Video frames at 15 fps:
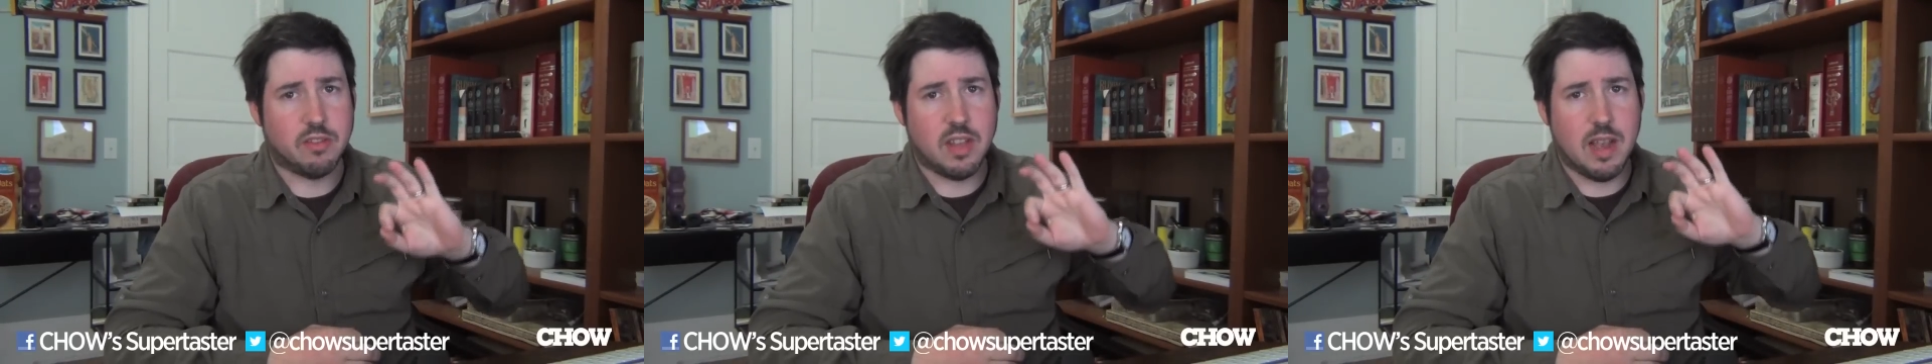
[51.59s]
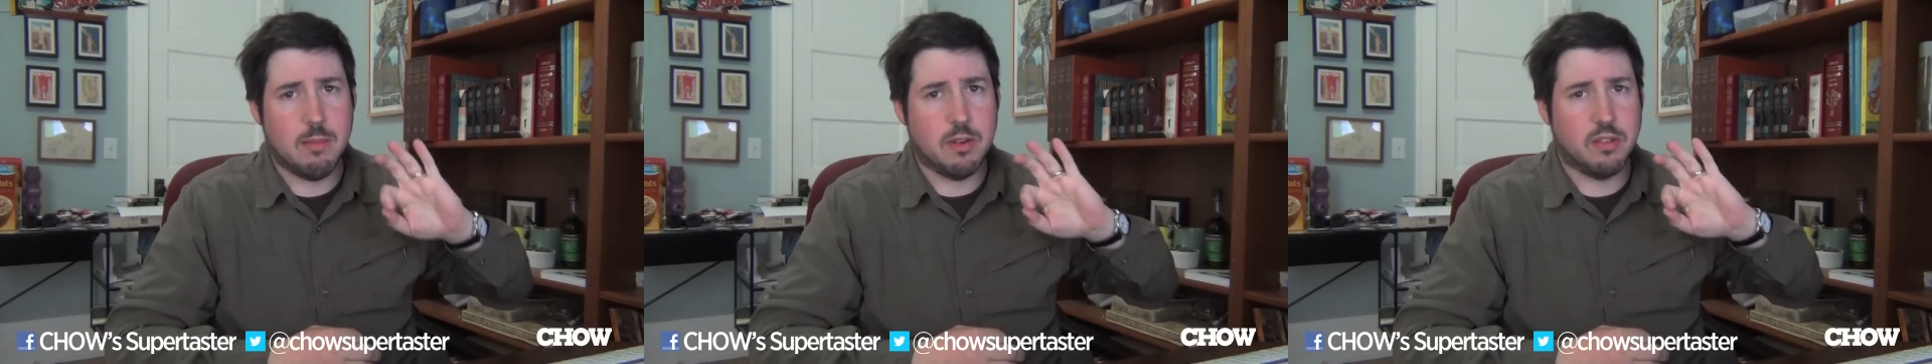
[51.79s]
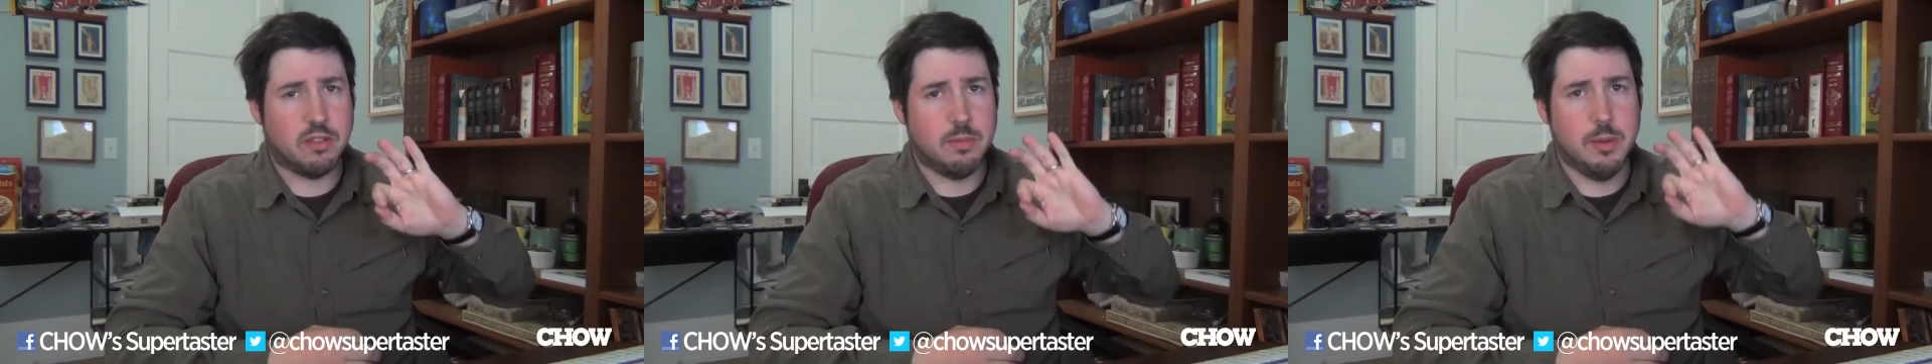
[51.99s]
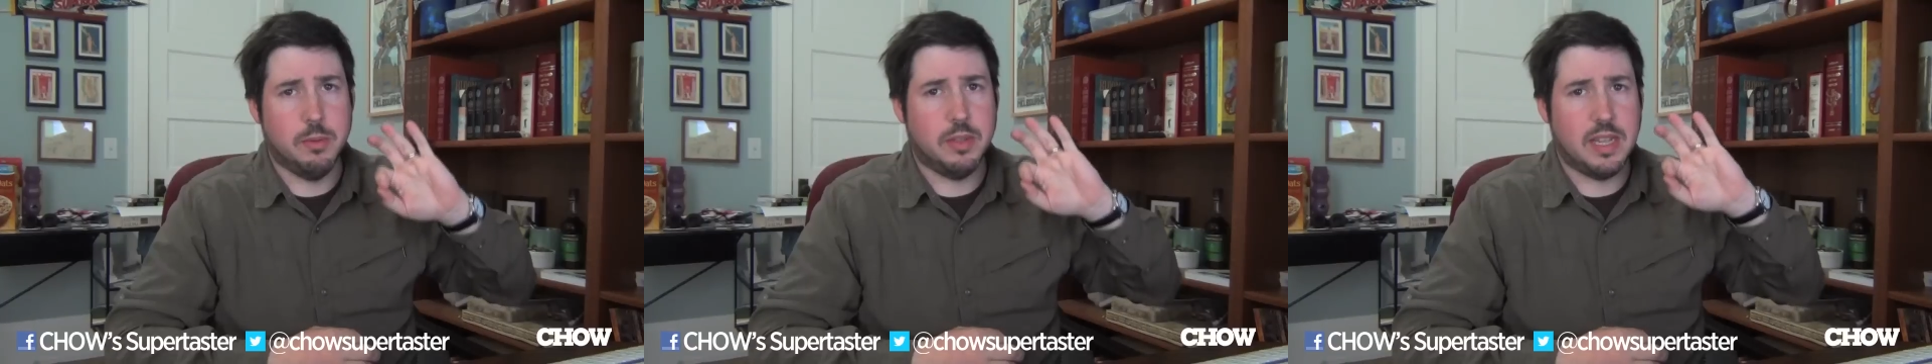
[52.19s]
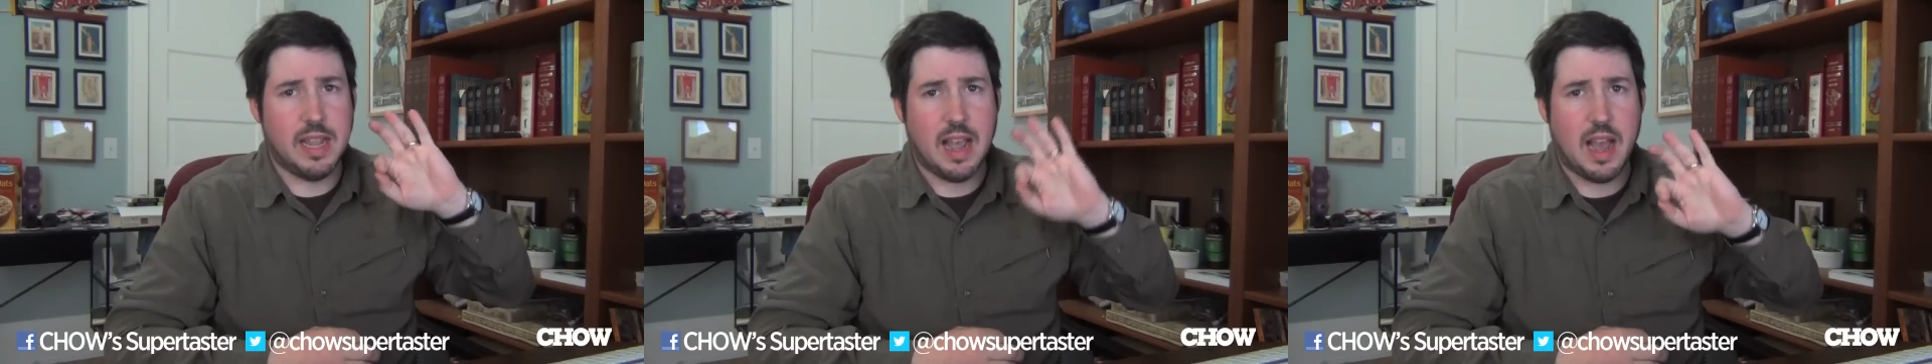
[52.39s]
Domino's to me
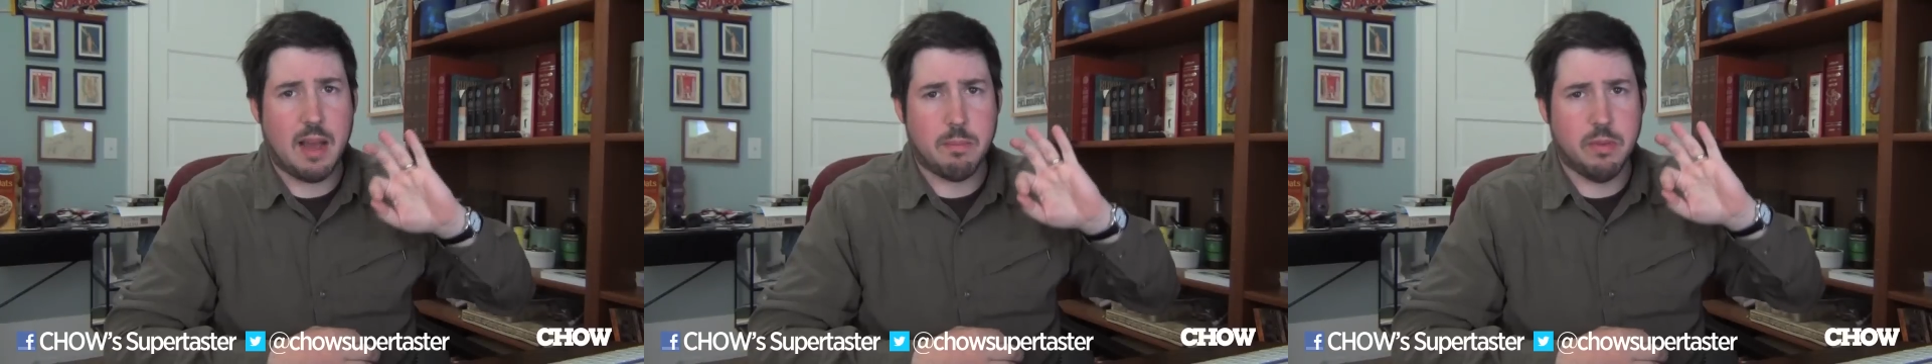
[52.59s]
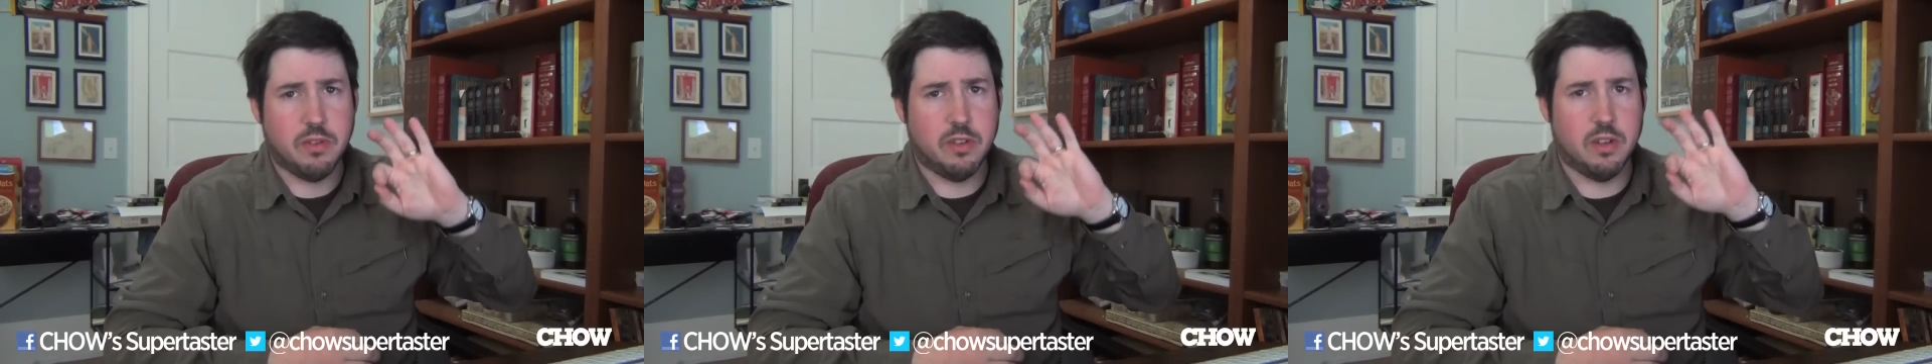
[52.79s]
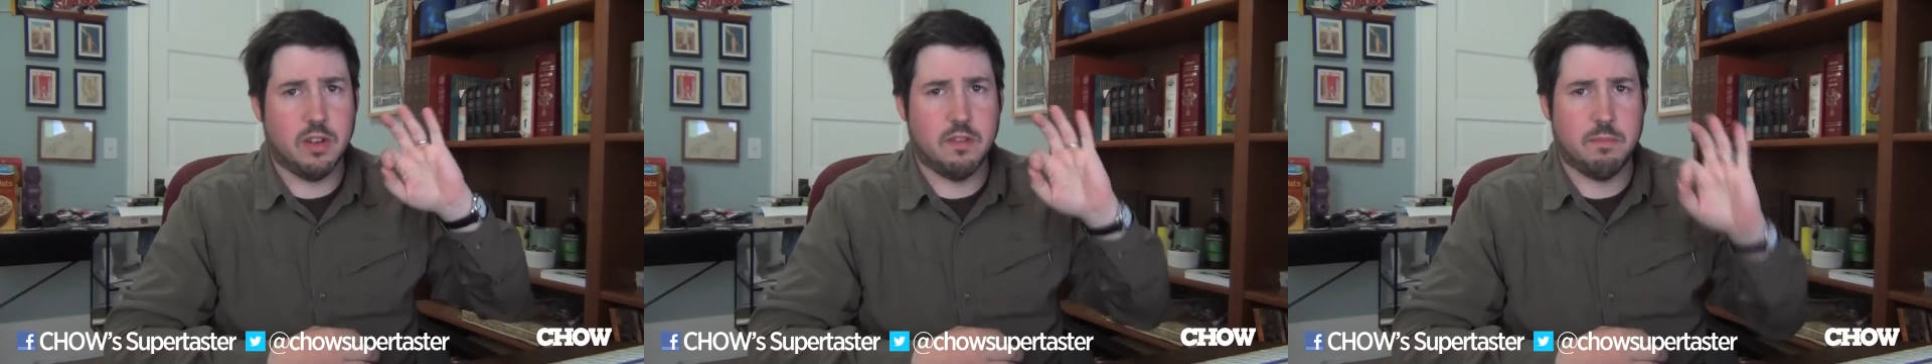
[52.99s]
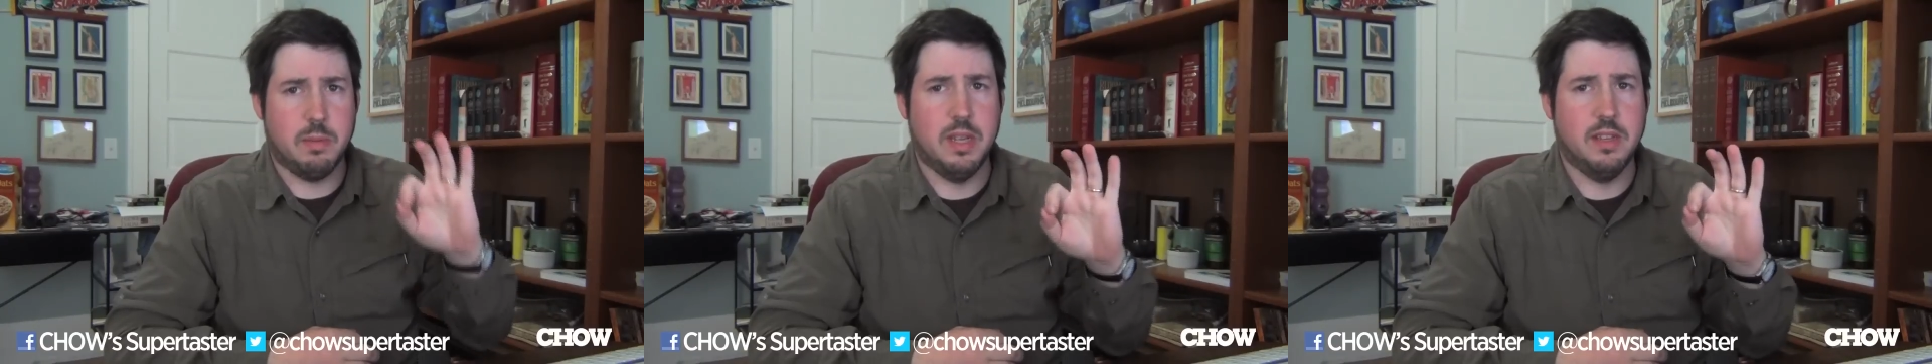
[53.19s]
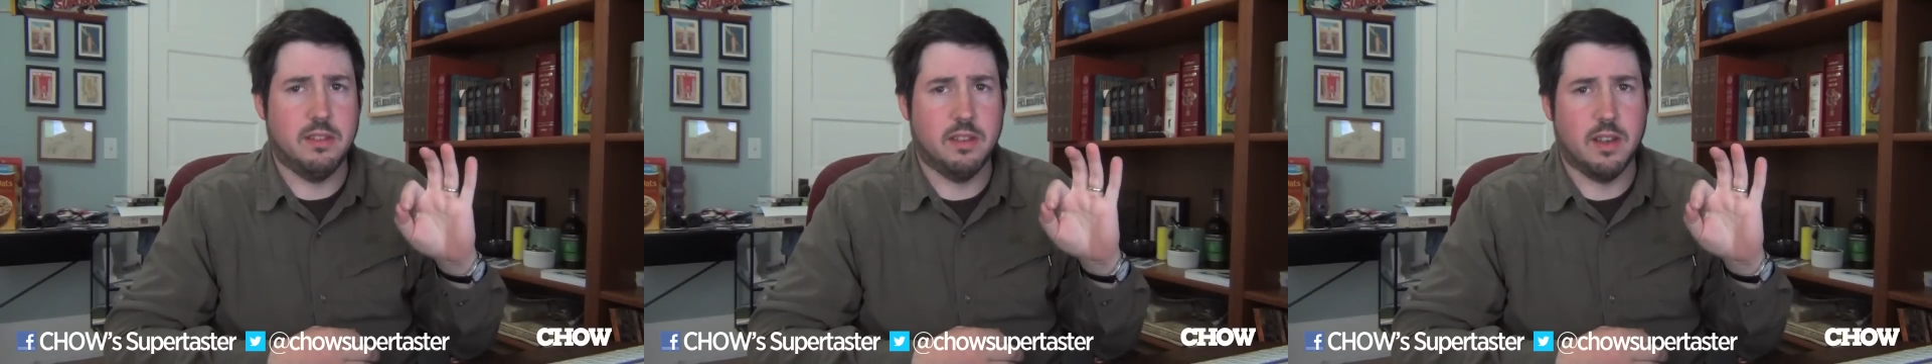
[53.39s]
was the opposite of
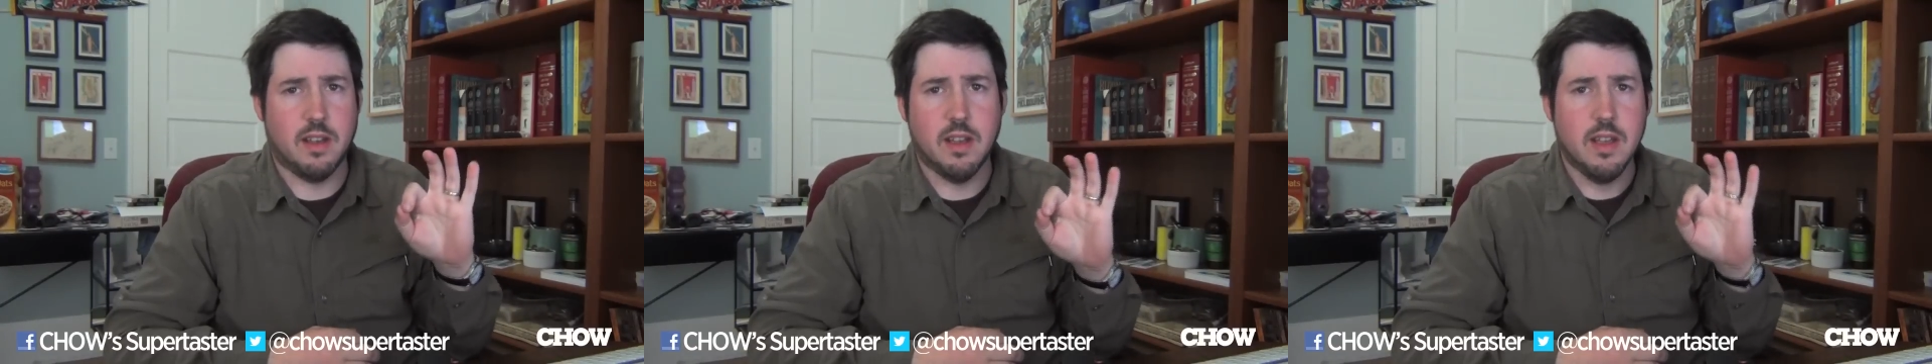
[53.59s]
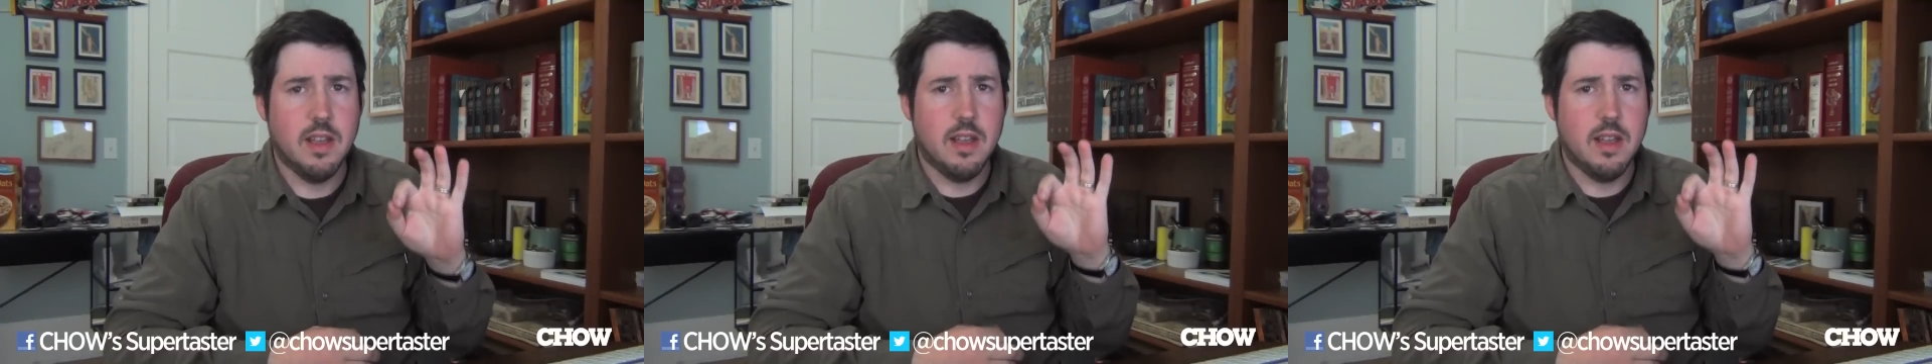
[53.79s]
pizza.